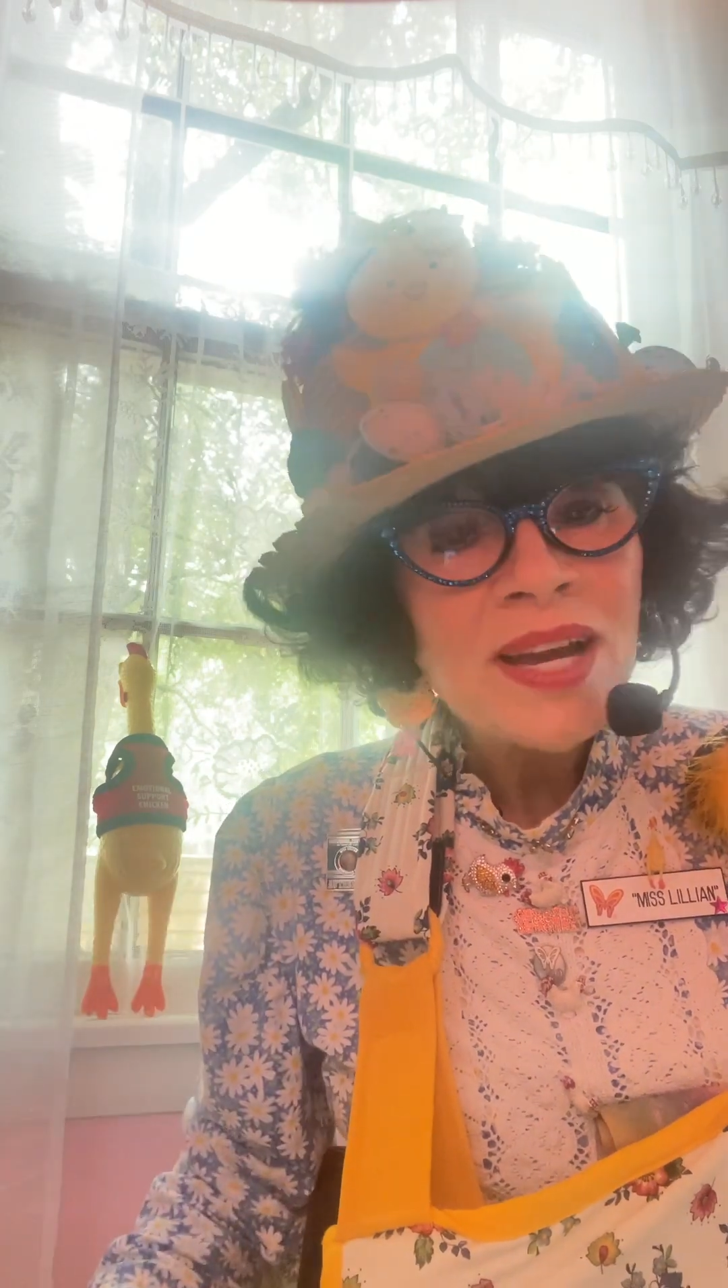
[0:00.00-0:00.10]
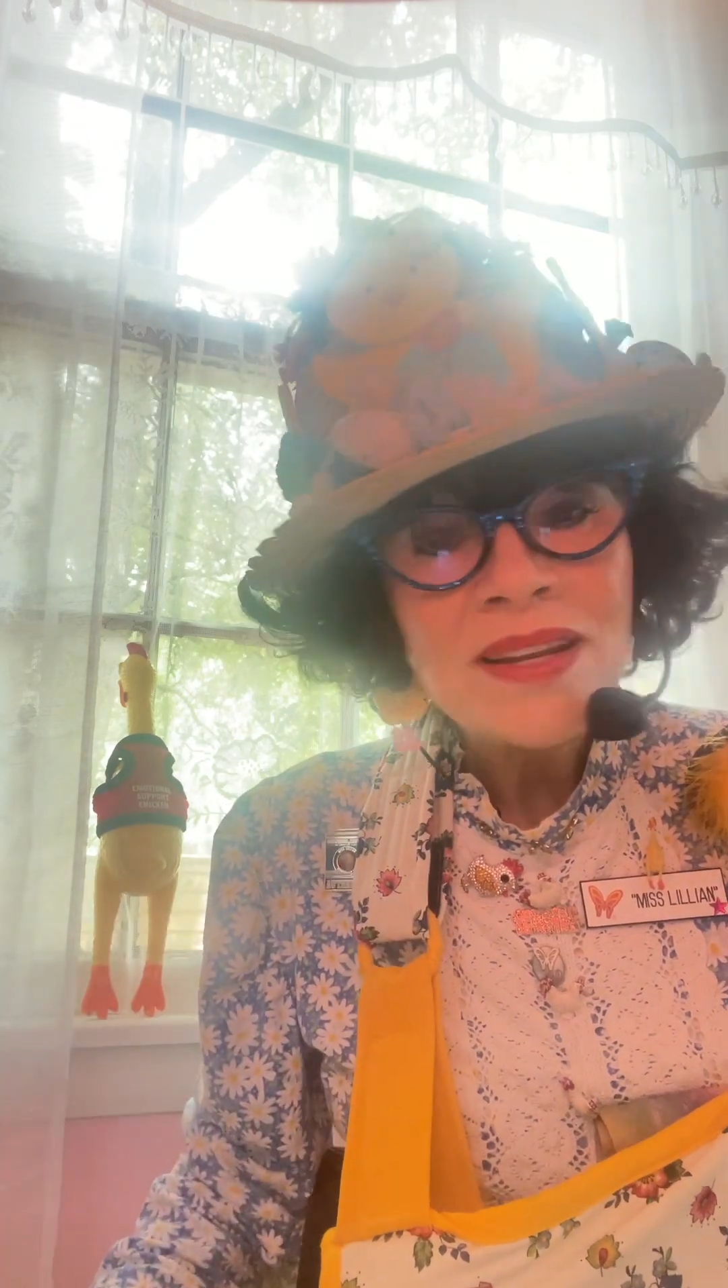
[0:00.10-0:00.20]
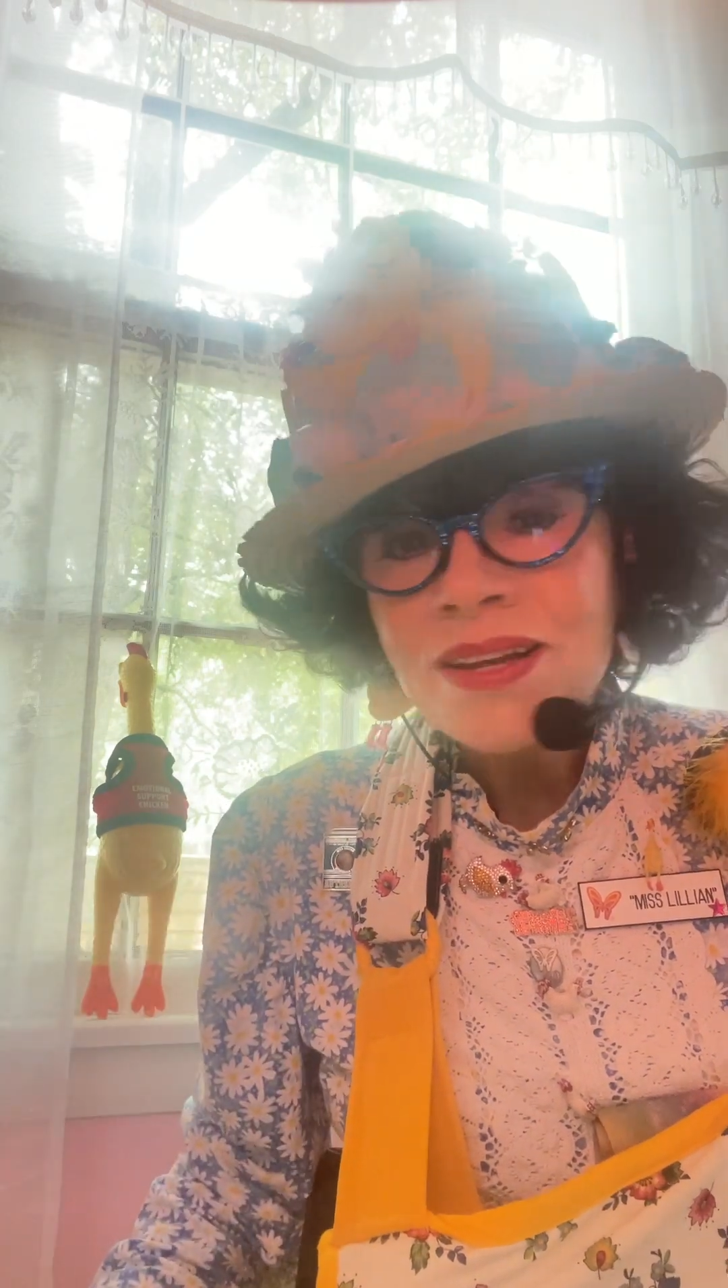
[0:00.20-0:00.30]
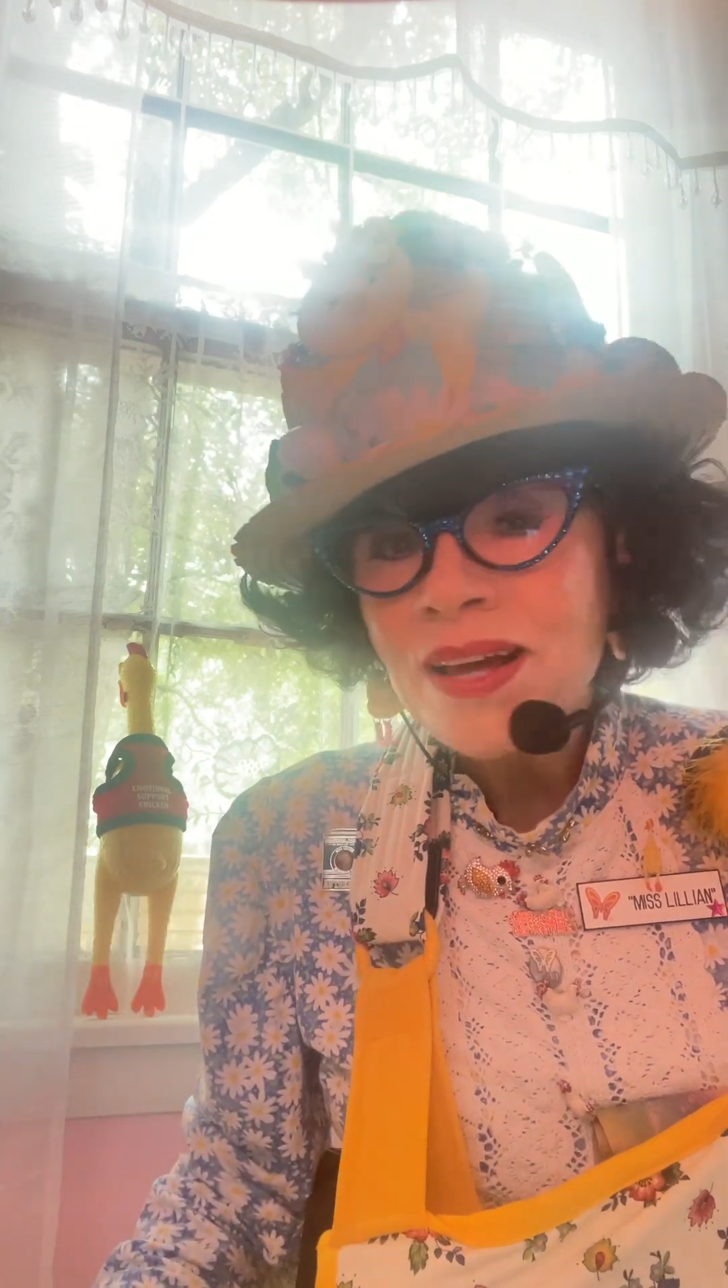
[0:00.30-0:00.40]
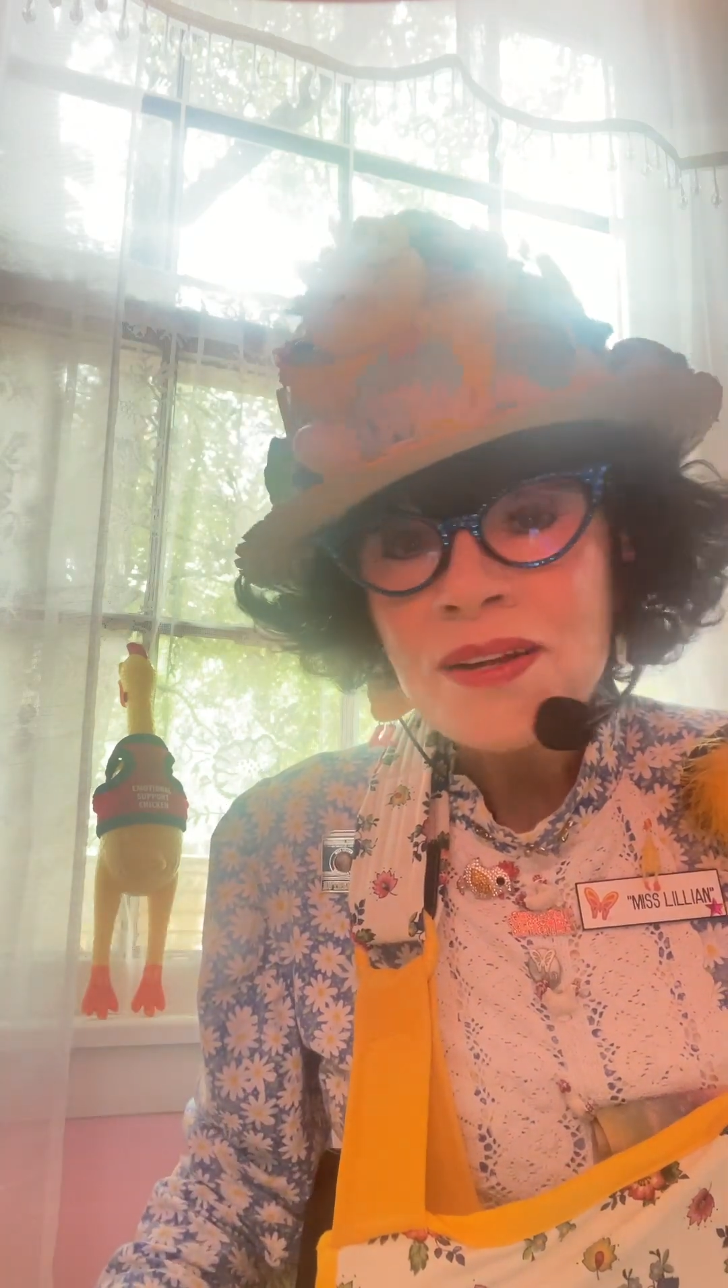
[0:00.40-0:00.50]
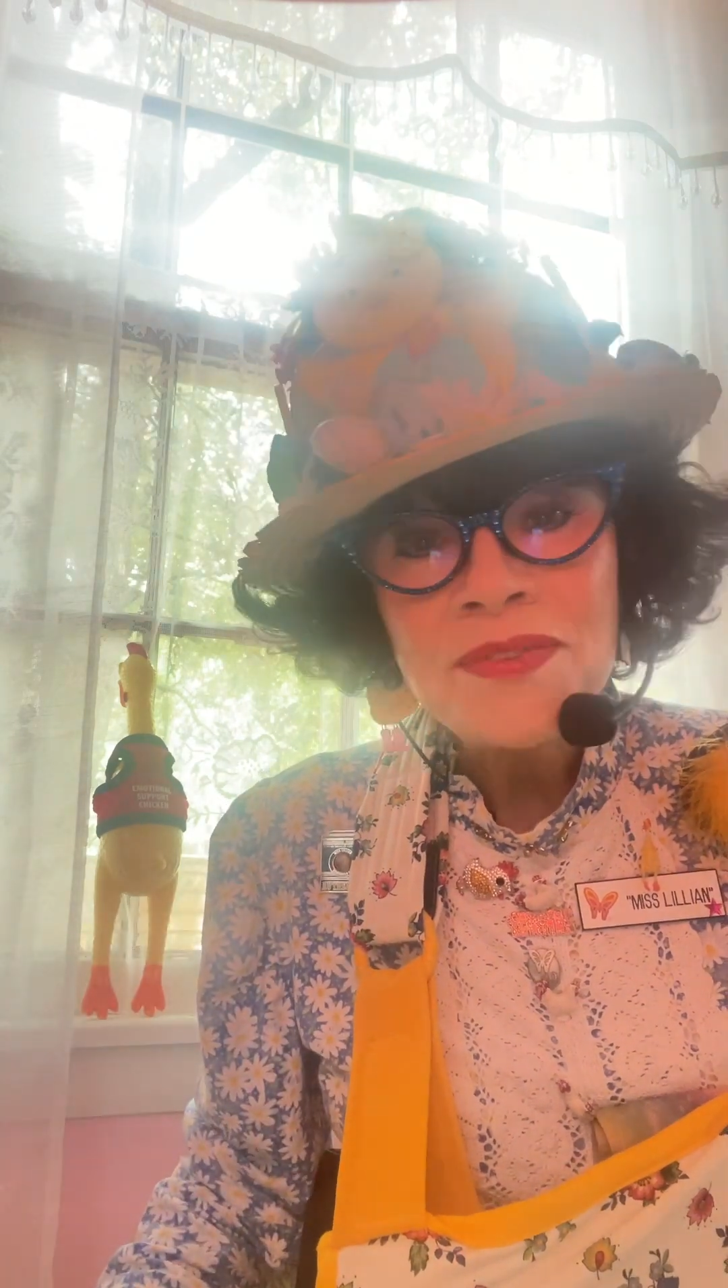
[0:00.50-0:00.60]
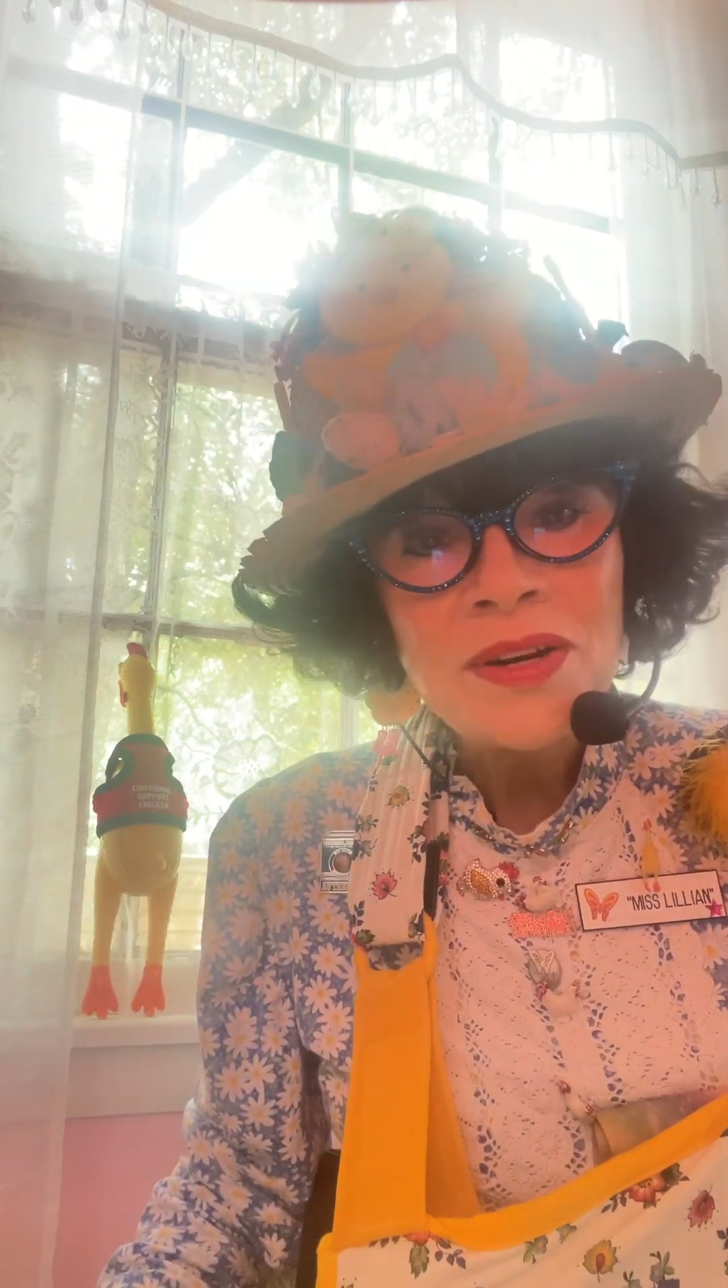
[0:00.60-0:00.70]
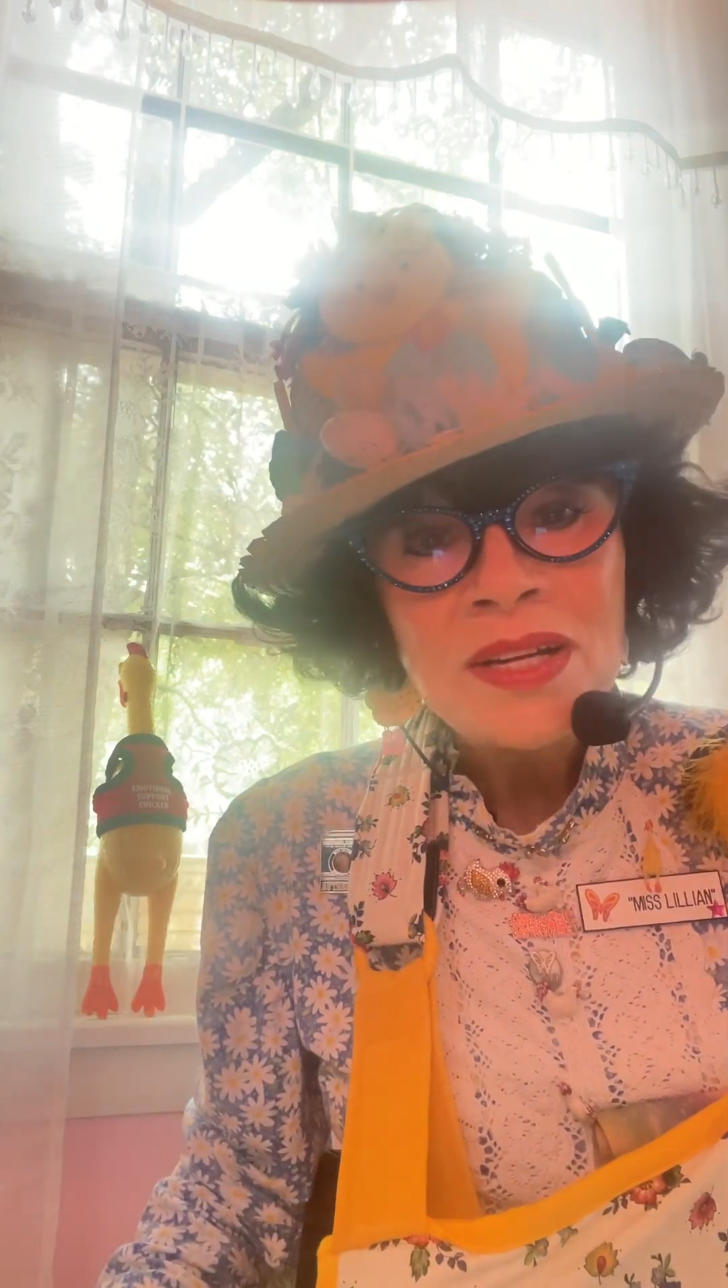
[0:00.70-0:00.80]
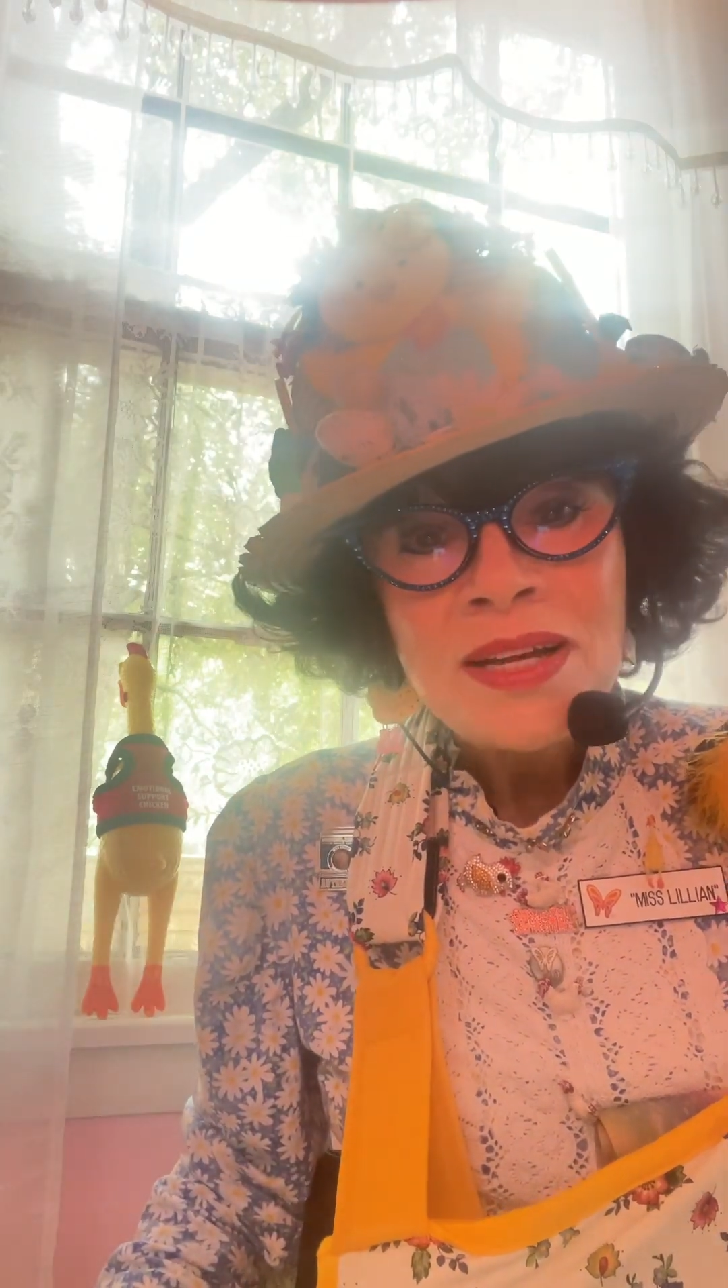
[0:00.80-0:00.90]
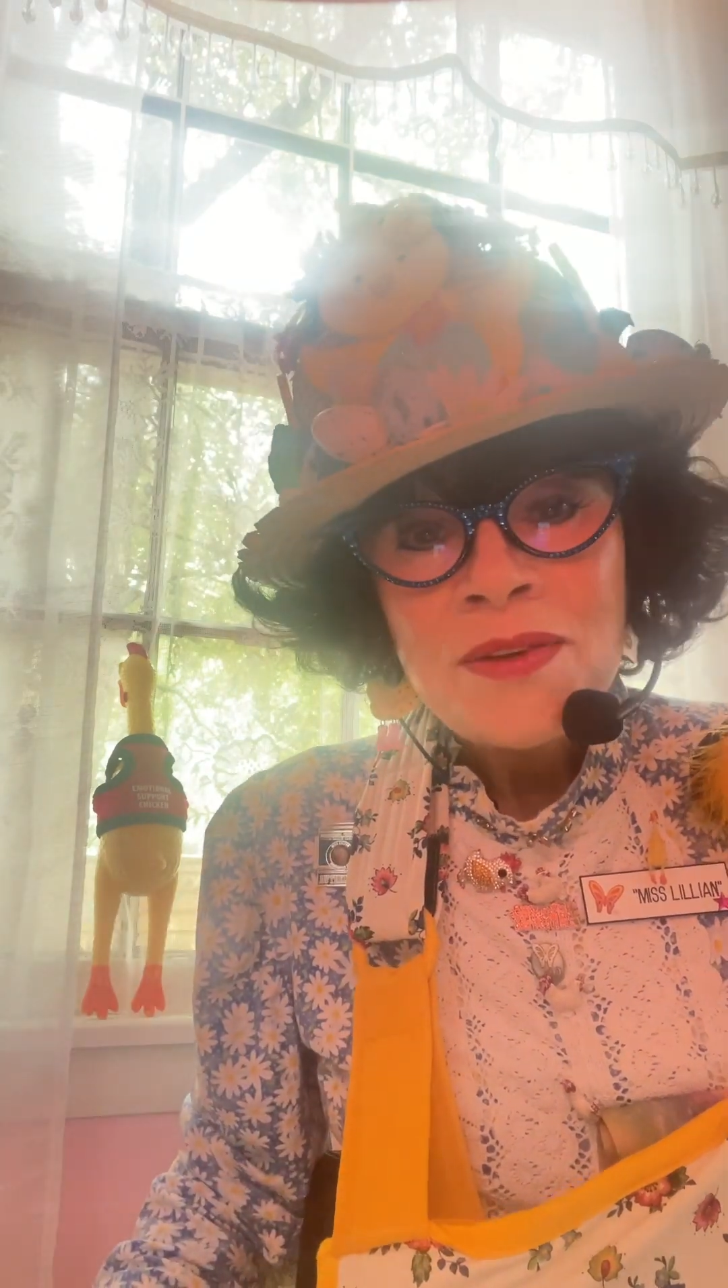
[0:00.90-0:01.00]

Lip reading: a lot of our